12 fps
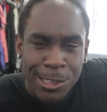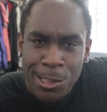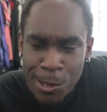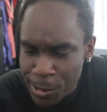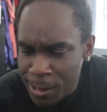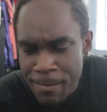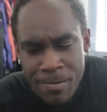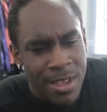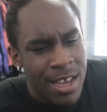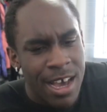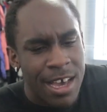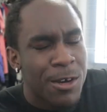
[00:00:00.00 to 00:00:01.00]
to the story.
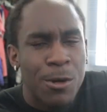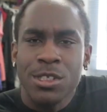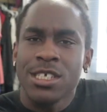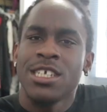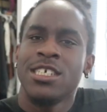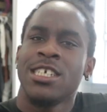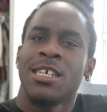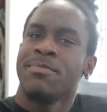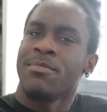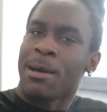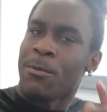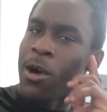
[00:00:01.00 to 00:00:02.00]
I go to the
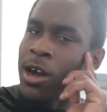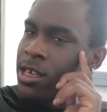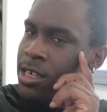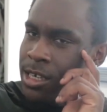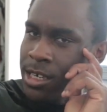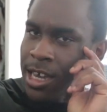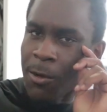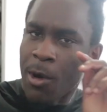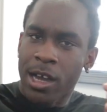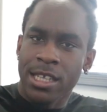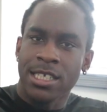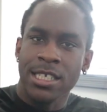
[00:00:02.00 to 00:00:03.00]
gym, I'm walking, I
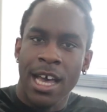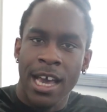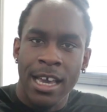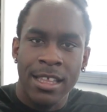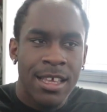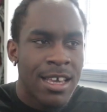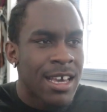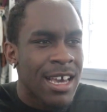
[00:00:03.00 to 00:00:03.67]
walk inside,